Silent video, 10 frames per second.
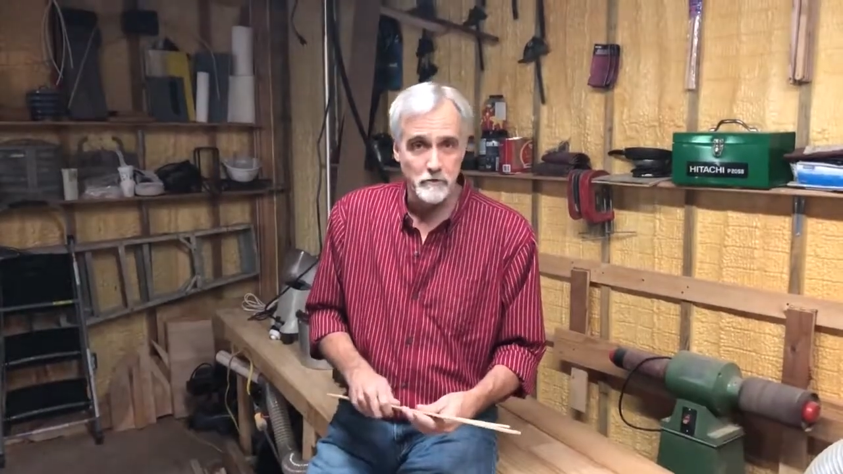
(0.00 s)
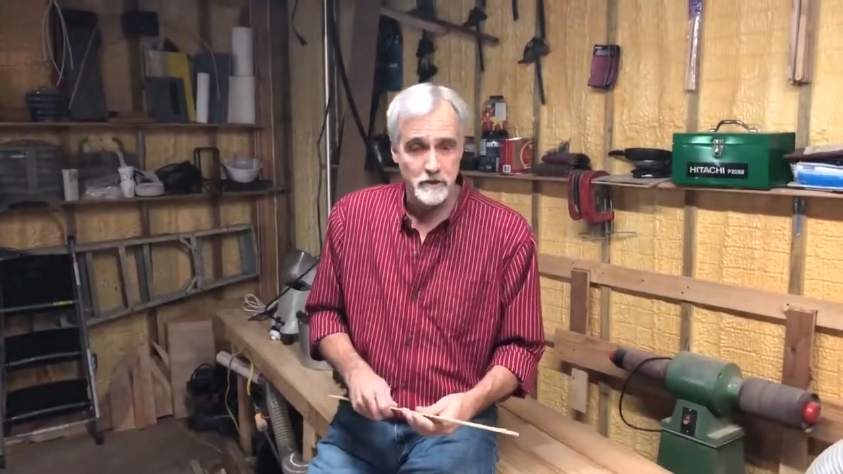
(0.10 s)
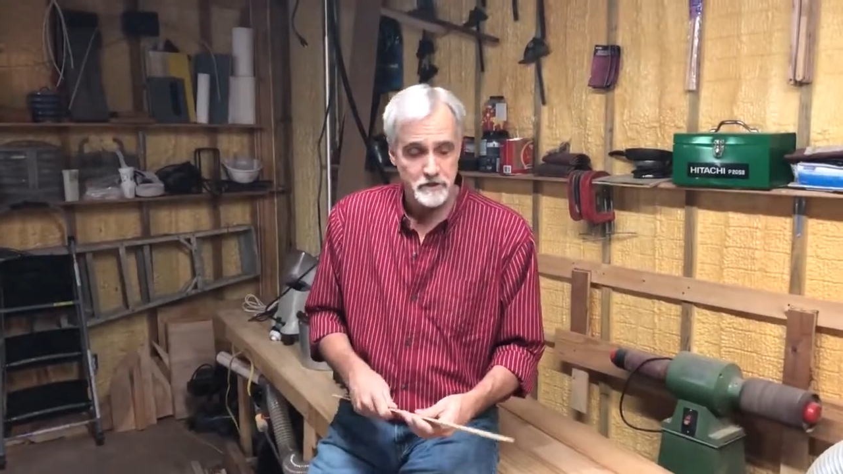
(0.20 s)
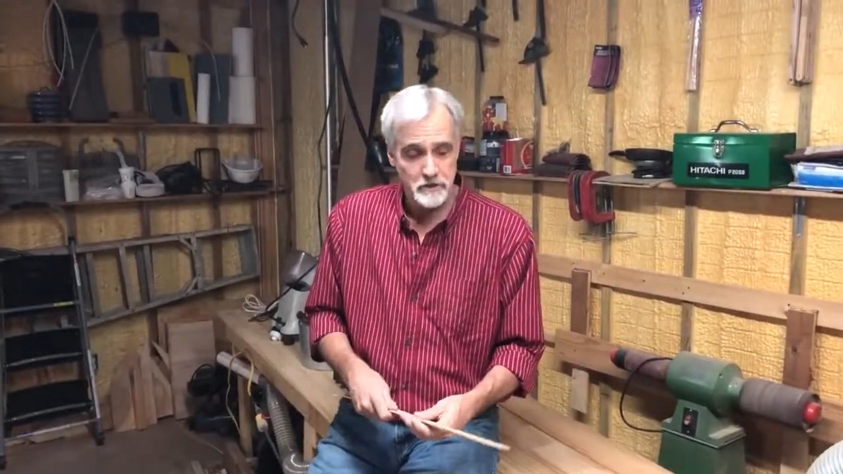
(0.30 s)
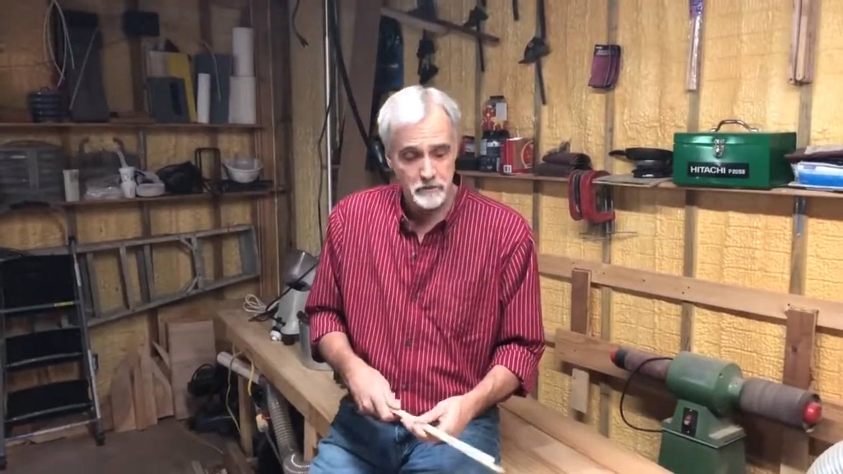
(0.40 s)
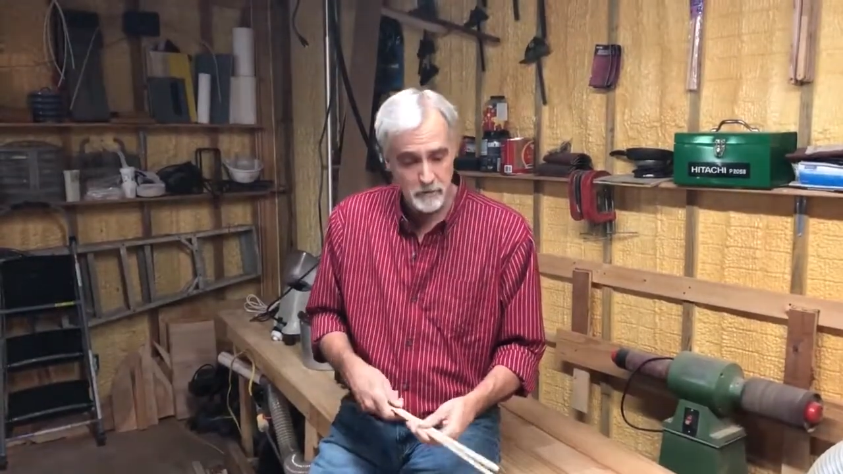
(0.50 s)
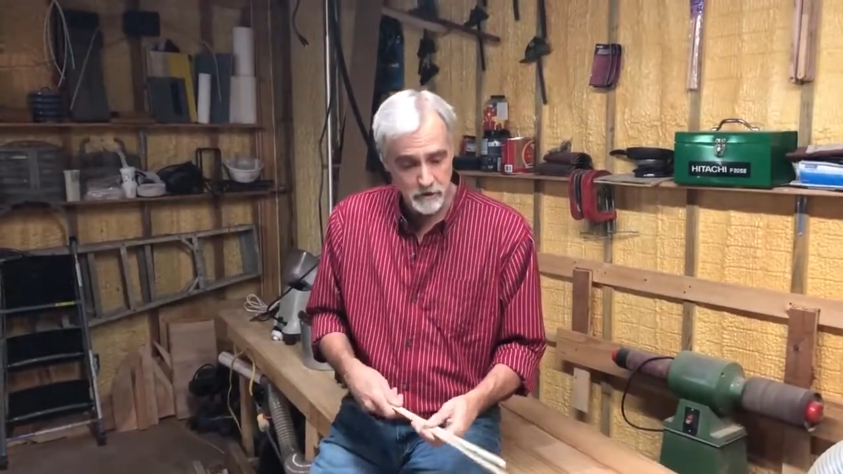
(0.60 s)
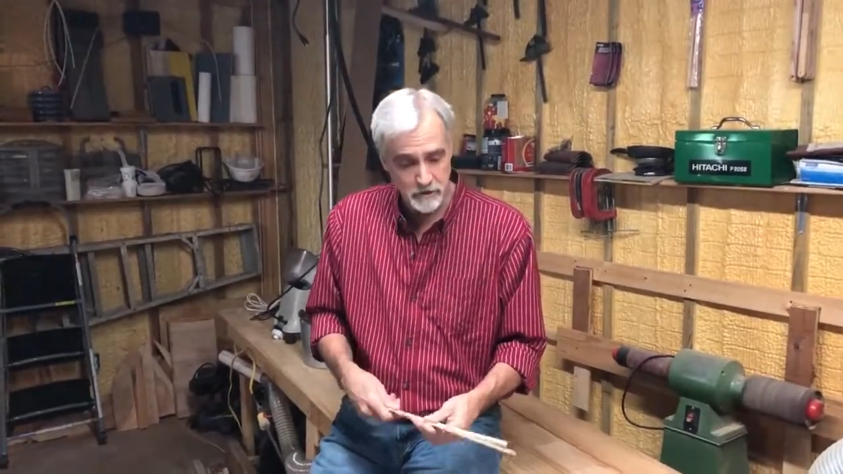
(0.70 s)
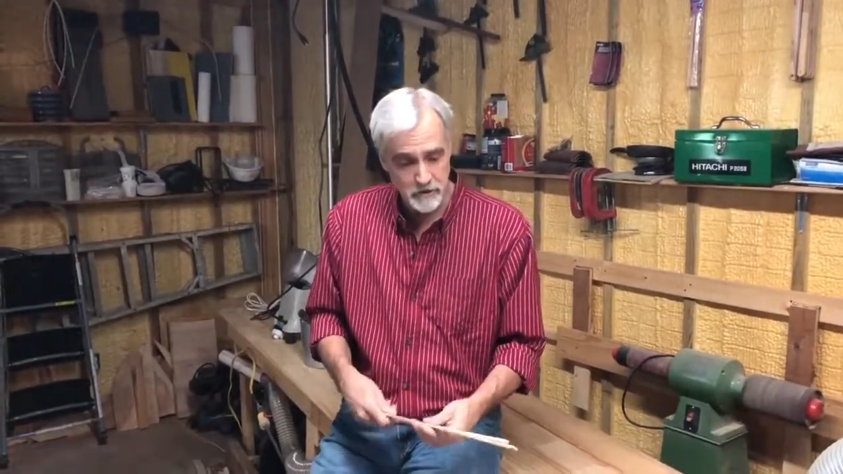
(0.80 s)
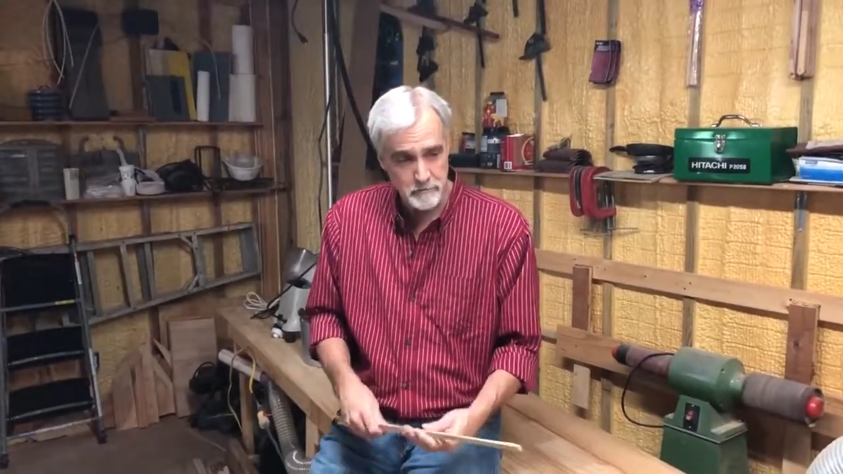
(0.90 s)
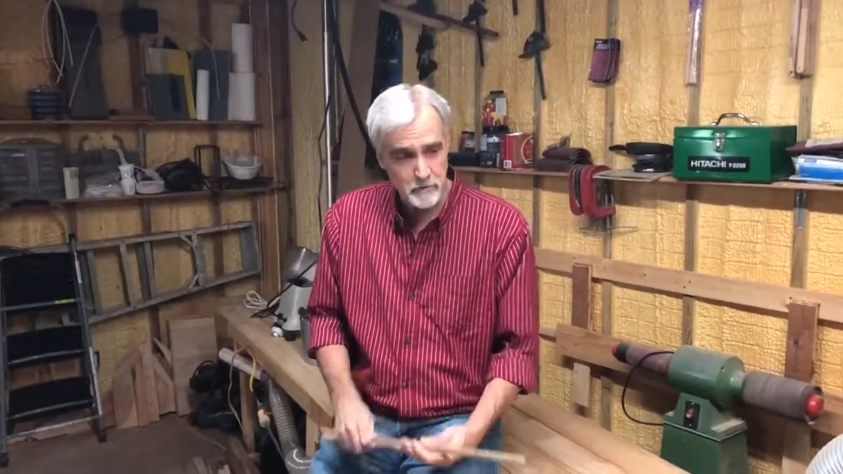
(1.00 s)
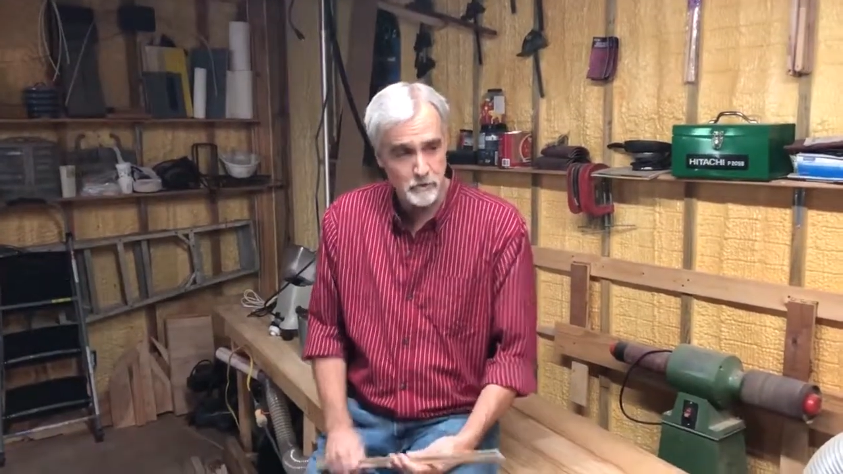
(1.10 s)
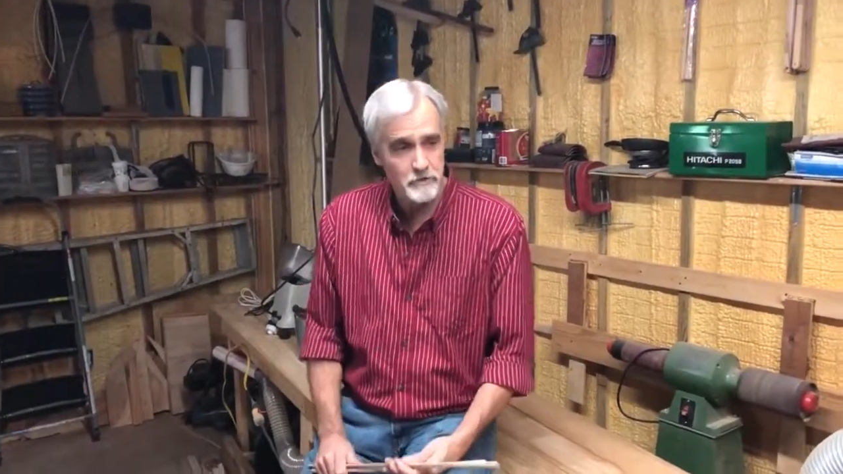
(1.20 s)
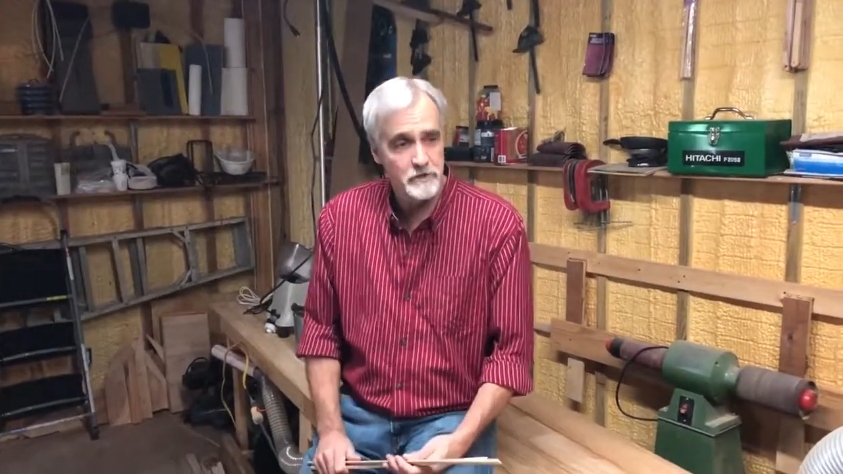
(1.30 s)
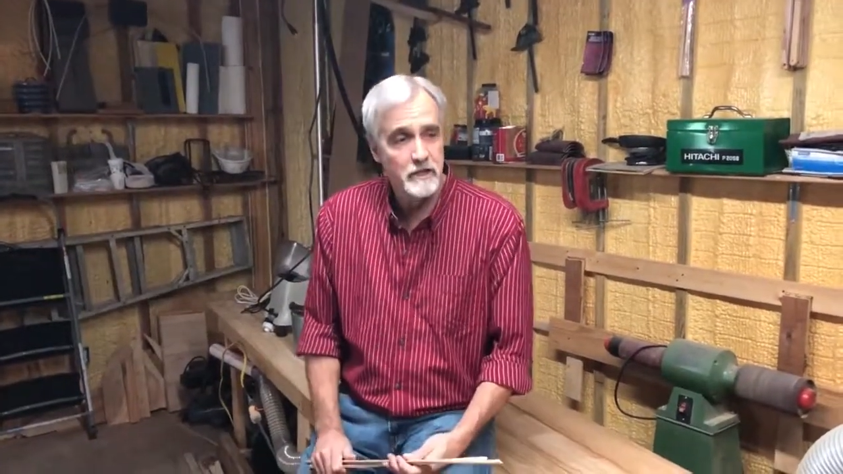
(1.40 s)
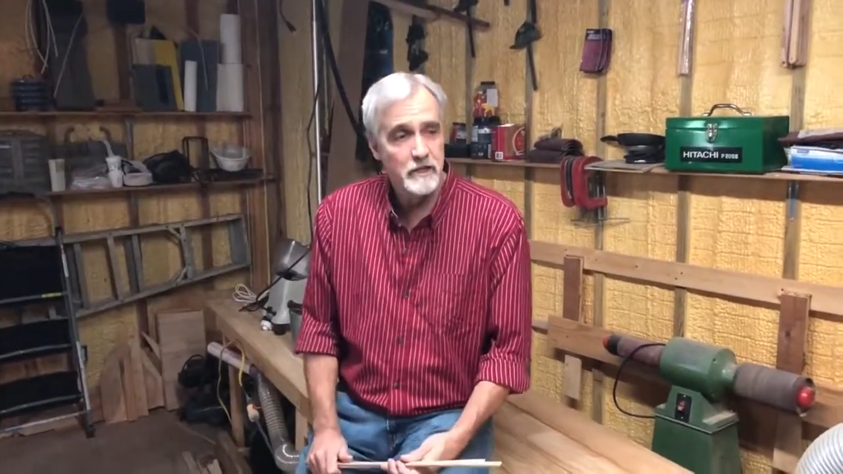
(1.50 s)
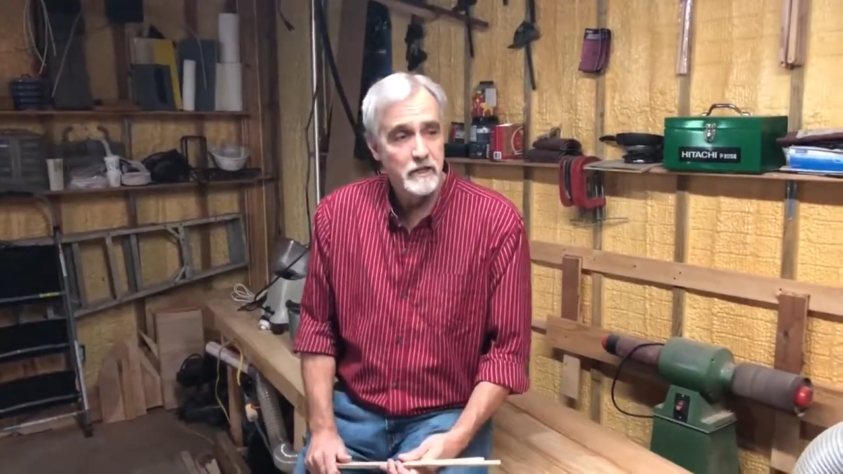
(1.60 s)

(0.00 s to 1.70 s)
process of building these boats.